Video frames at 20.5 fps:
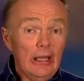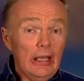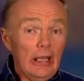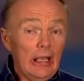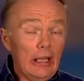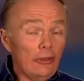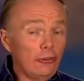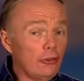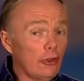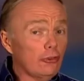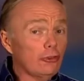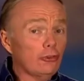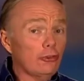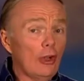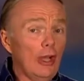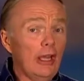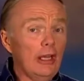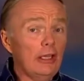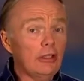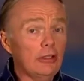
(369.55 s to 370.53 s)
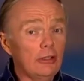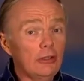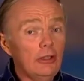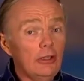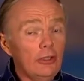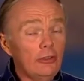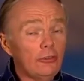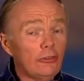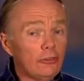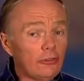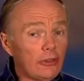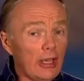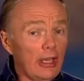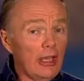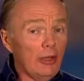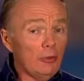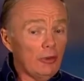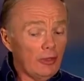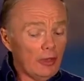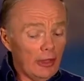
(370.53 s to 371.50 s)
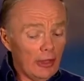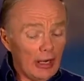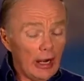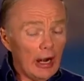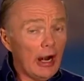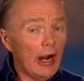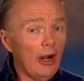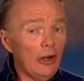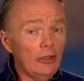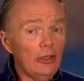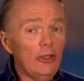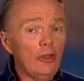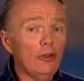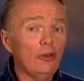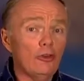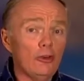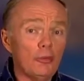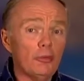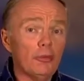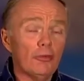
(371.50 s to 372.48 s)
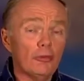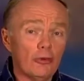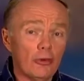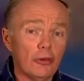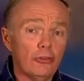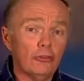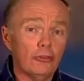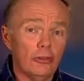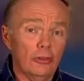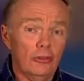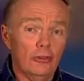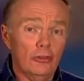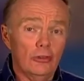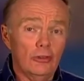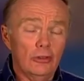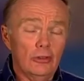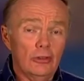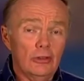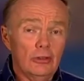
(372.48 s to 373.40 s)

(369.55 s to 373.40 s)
and just trying to stay within our little group of Christians.